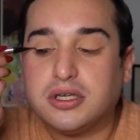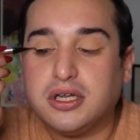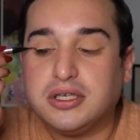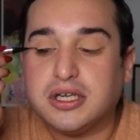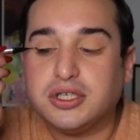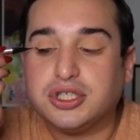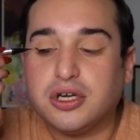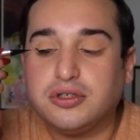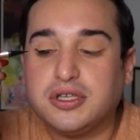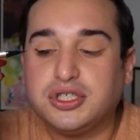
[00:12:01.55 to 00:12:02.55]
He did
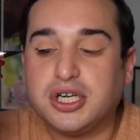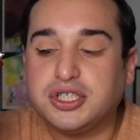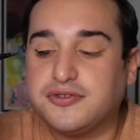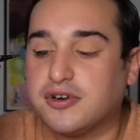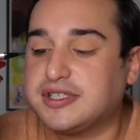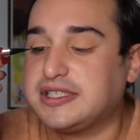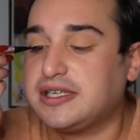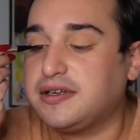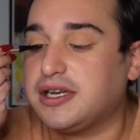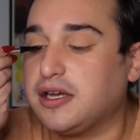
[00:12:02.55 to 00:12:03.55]
show the judges
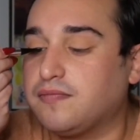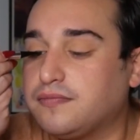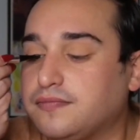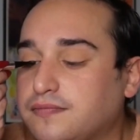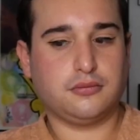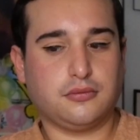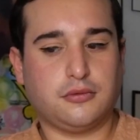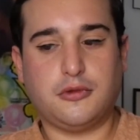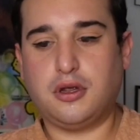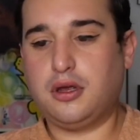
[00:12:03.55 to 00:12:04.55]
versatility.
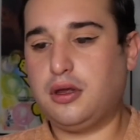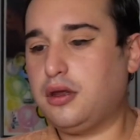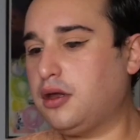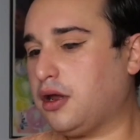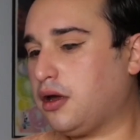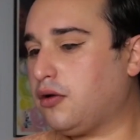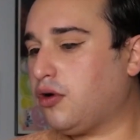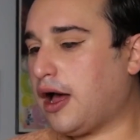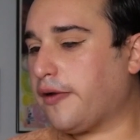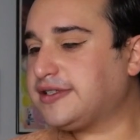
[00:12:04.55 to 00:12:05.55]
You
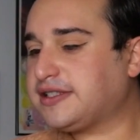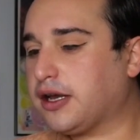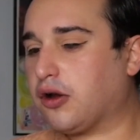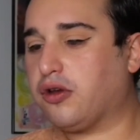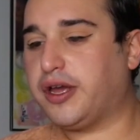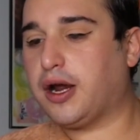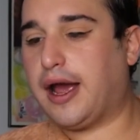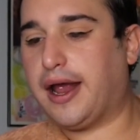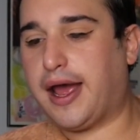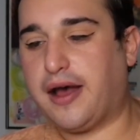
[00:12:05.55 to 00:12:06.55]
know, I was saying earlier,
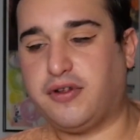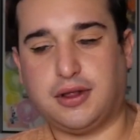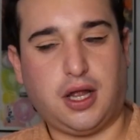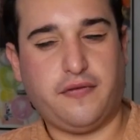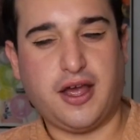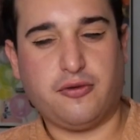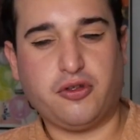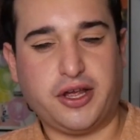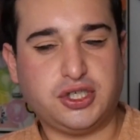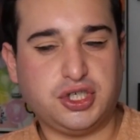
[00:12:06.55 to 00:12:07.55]
I have a love-hate
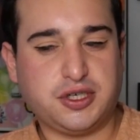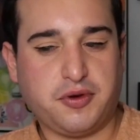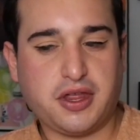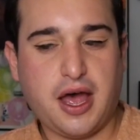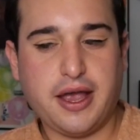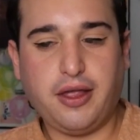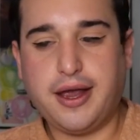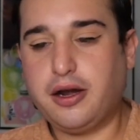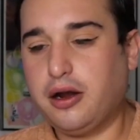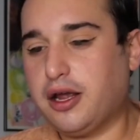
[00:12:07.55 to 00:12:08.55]
relationship with
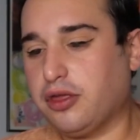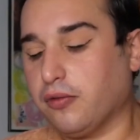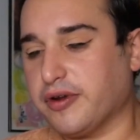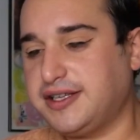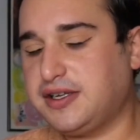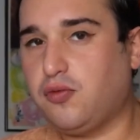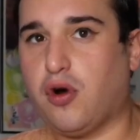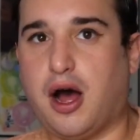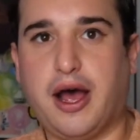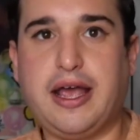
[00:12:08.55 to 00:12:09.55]
eyeliner, and the reason
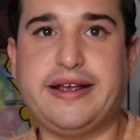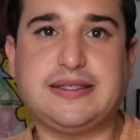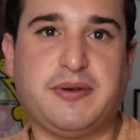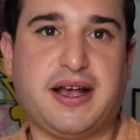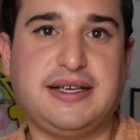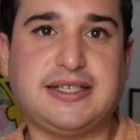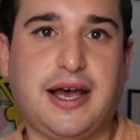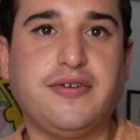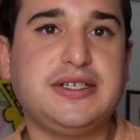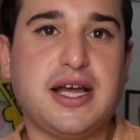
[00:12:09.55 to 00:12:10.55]
why is because
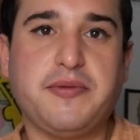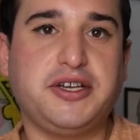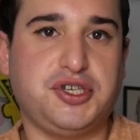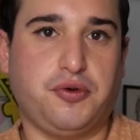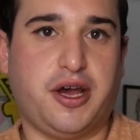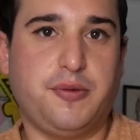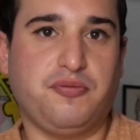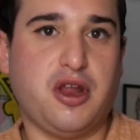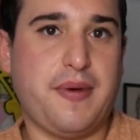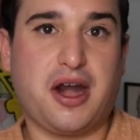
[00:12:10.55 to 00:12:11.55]
every time I do it,
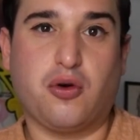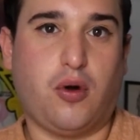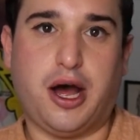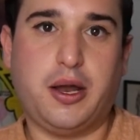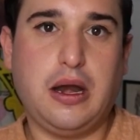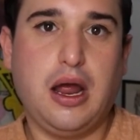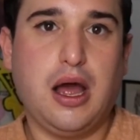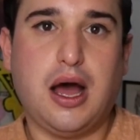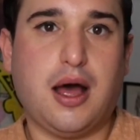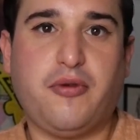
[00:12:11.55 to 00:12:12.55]
no matter what,
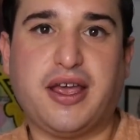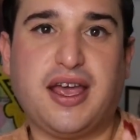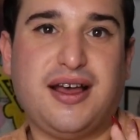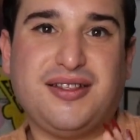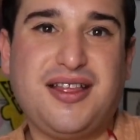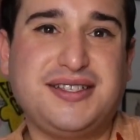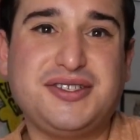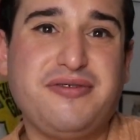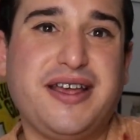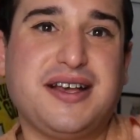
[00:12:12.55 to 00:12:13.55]
I'm like, let's
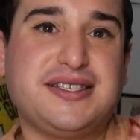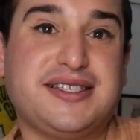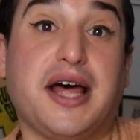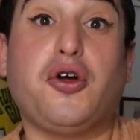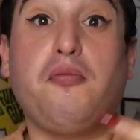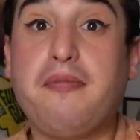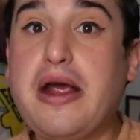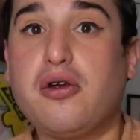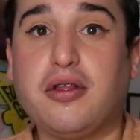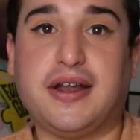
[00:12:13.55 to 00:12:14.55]
do like a subtle
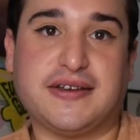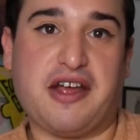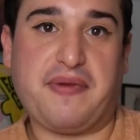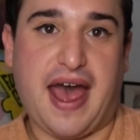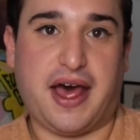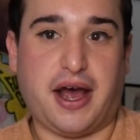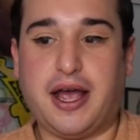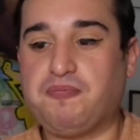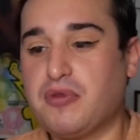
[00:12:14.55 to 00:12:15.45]
Marilyn type cat eye.